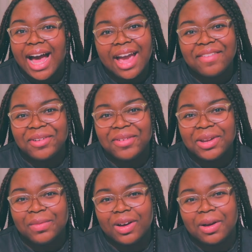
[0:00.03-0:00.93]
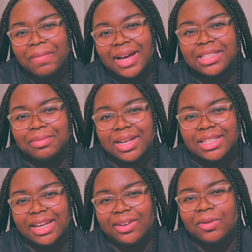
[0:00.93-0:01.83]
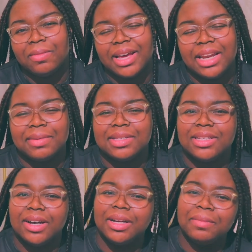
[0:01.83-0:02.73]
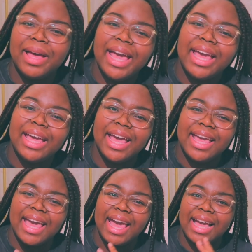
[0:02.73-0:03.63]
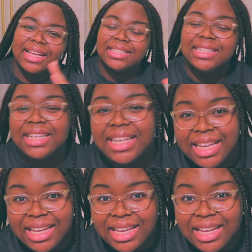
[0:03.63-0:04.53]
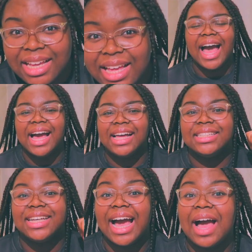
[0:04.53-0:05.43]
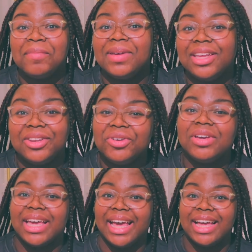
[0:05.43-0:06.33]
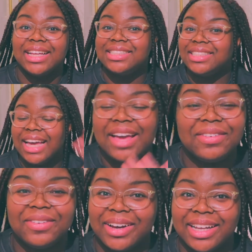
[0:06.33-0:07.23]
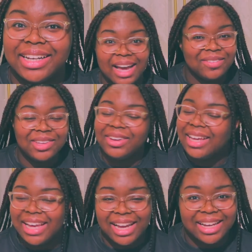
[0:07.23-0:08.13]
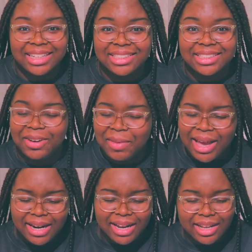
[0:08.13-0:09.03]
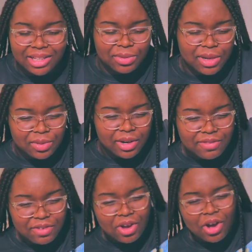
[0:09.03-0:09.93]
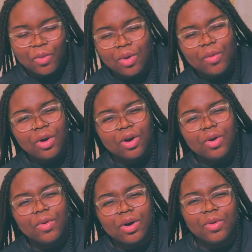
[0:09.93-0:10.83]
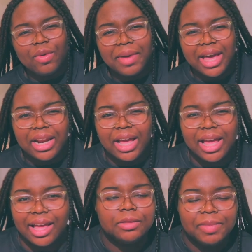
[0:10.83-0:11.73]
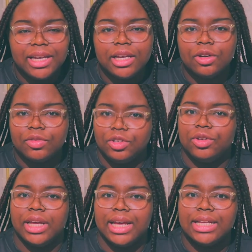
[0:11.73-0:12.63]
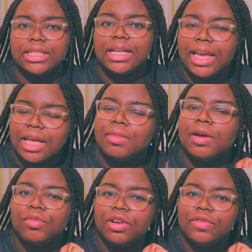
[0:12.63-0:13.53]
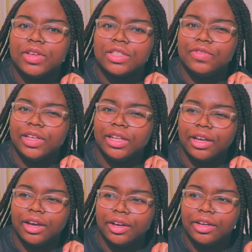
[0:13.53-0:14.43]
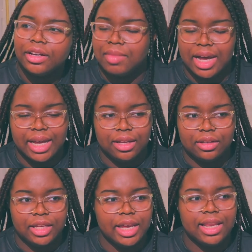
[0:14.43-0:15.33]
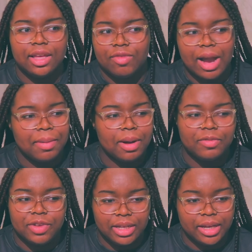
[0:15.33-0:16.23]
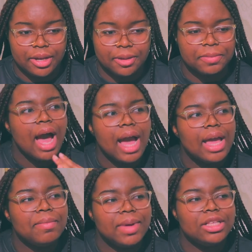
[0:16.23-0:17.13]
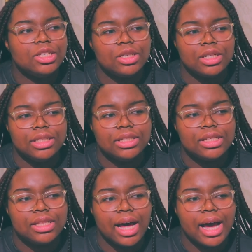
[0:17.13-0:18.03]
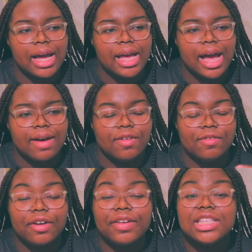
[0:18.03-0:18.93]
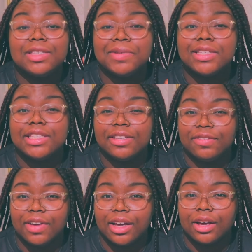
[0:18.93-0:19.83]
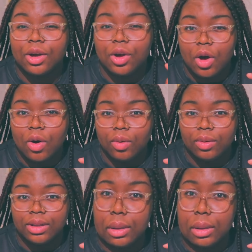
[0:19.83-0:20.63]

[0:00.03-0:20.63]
Hi everyone, welcome back to my channel. My name is Tihana Mae, aka T and Happy New Year to everyone. Happy New Year, guys. We made it 2024. Woo, woo, woo, we made it. Speaking of New Year's, in my previous video, my yearly wrap up video, I mentioned that I have a very specific goal